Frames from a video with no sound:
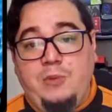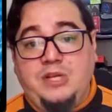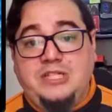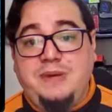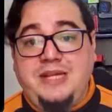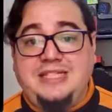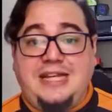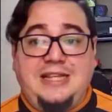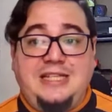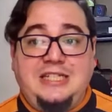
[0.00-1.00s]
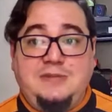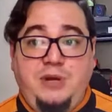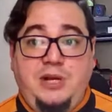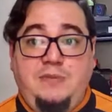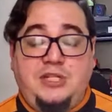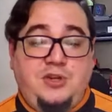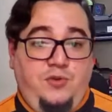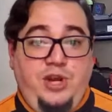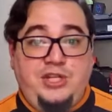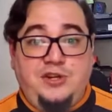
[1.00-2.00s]
which means that this is pretty much
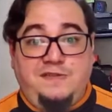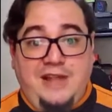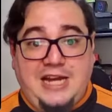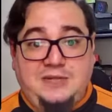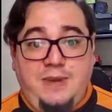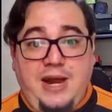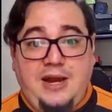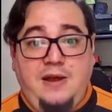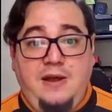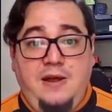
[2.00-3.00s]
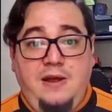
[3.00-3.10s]
creature flashback.